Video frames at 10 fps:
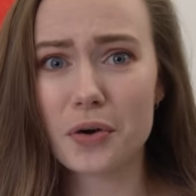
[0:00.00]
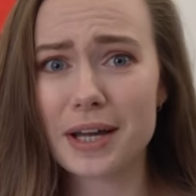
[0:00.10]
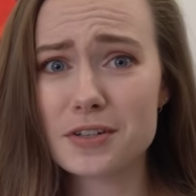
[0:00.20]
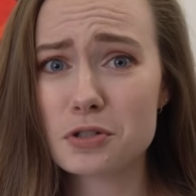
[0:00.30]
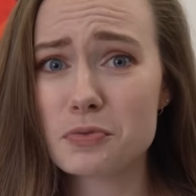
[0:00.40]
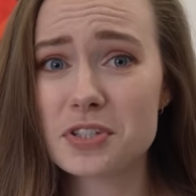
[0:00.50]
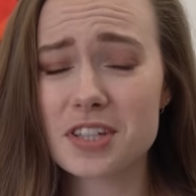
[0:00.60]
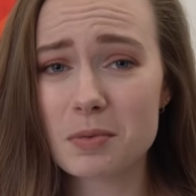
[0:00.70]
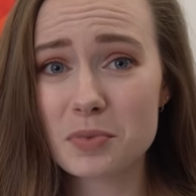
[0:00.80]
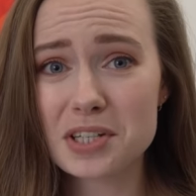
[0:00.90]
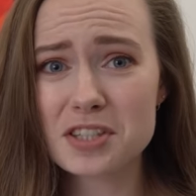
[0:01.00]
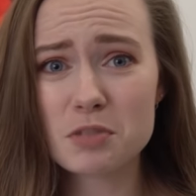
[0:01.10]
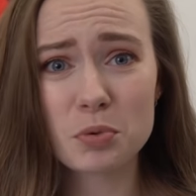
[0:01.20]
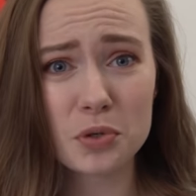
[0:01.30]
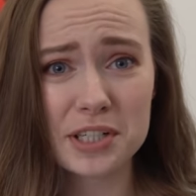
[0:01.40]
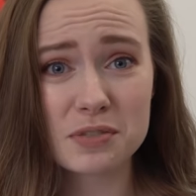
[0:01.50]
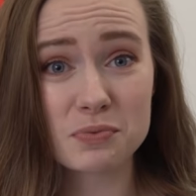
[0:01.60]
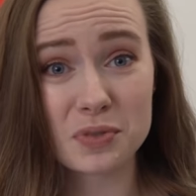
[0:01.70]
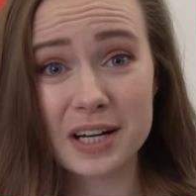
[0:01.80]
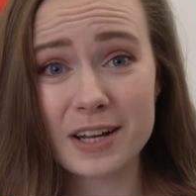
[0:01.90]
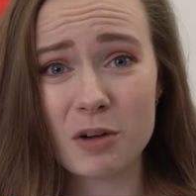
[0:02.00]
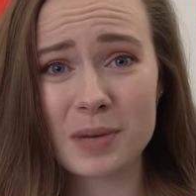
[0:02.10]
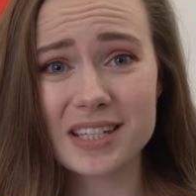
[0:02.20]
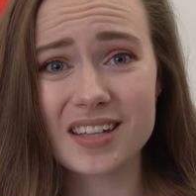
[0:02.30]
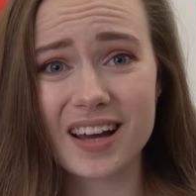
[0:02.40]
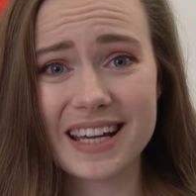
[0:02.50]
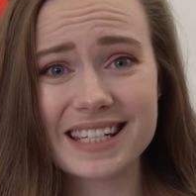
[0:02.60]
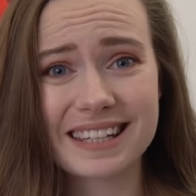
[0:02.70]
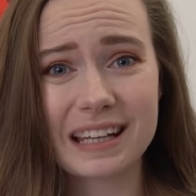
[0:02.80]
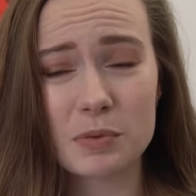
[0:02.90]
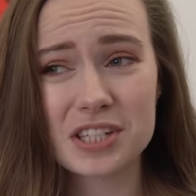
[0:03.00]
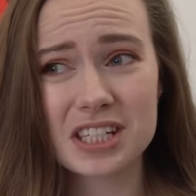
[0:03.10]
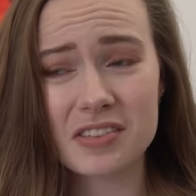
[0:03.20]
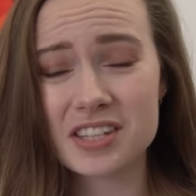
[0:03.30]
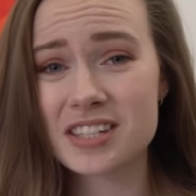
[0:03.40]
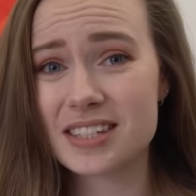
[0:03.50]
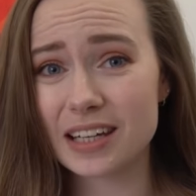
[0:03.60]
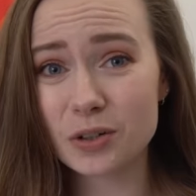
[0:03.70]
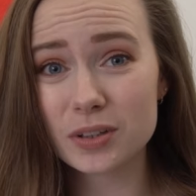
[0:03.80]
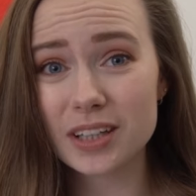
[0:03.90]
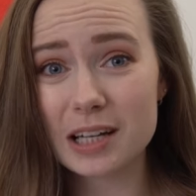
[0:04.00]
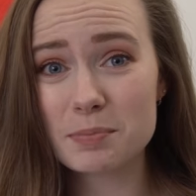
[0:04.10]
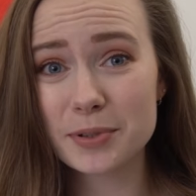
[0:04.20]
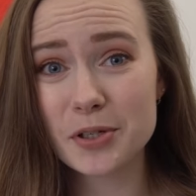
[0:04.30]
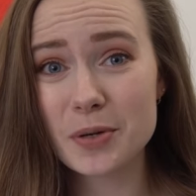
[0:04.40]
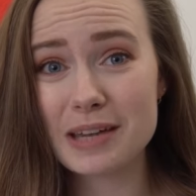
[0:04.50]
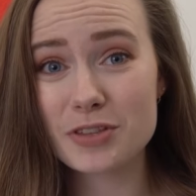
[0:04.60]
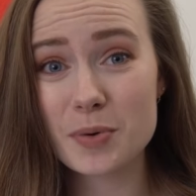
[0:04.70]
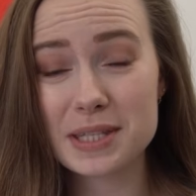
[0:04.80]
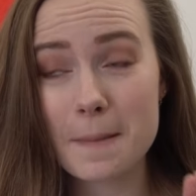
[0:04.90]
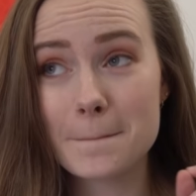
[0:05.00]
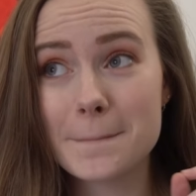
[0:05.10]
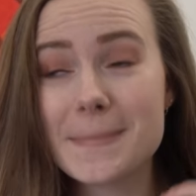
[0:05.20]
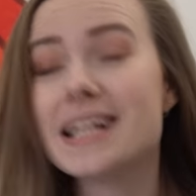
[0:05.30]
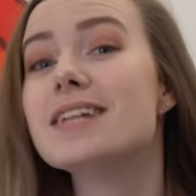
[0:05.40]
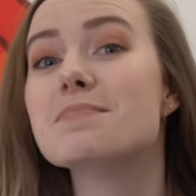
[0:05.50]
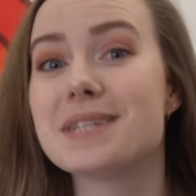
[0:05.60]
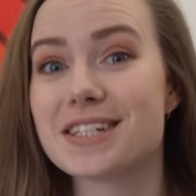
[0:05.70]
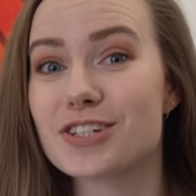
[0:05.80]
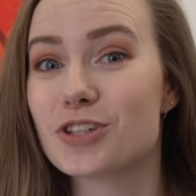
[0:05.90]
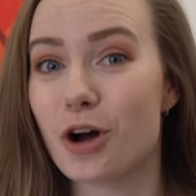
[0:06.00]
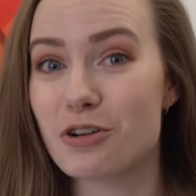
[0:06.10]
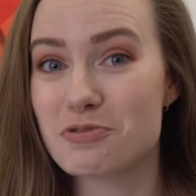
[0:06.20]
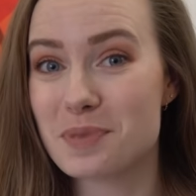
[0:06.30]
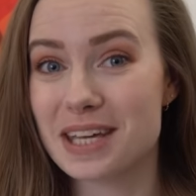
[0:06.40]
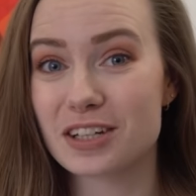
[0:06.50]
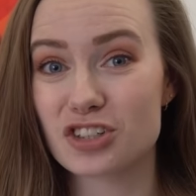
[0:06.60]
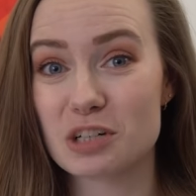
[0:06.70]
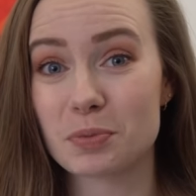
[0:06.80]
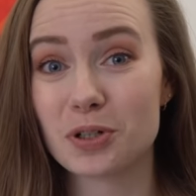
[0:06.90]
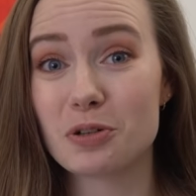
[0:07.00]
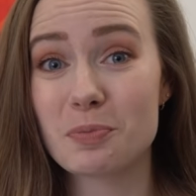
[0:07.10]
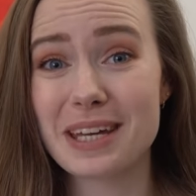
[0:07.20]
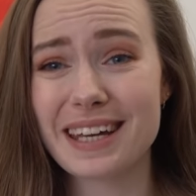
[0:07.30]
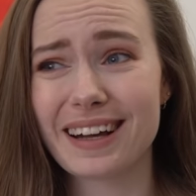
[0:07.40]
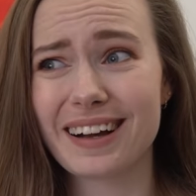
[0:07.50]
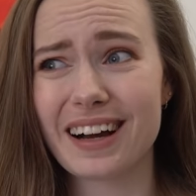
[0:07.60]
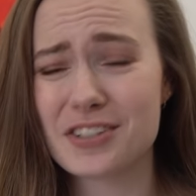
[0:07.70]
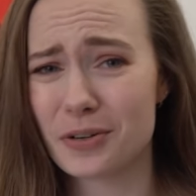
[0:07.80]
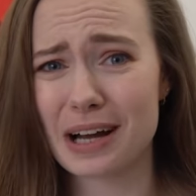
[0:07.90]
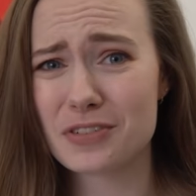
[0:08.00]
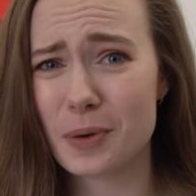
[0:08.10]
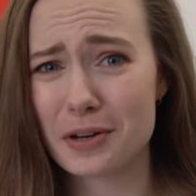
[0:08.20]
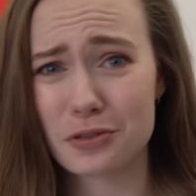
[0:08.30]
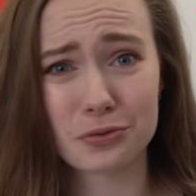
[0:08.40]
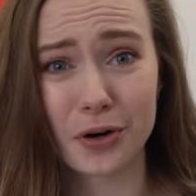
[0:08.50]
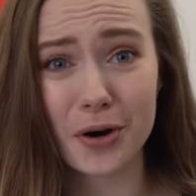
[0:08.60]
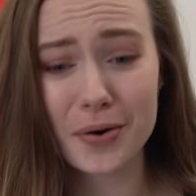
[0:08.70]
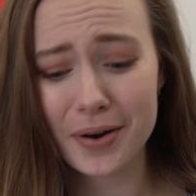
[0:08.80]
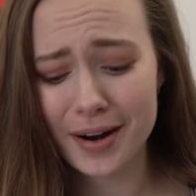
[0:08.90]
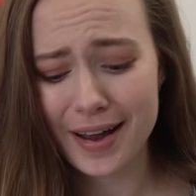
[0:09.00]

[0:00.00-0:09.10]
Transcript: Okay, so for some reason the board is really on my side, and that was another single light blue, even though it's millimeters off being a triple, meaning I don't have to add a throw.